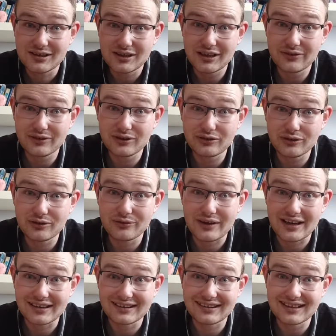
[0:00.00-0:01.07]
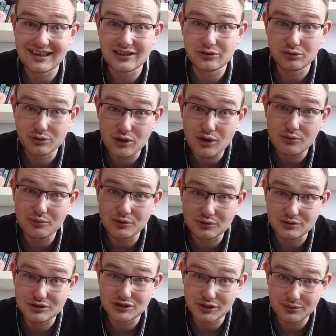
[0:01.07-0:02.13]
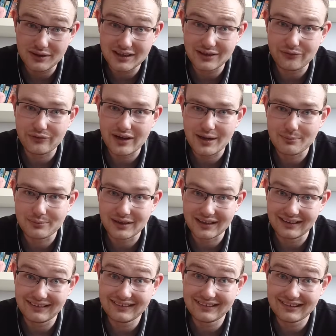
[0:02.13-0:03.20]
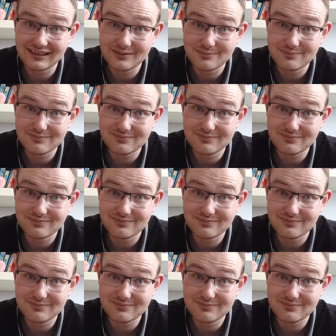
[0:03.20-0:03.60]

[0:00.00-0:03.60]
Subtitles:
if you do that, they do not want you in the fan base.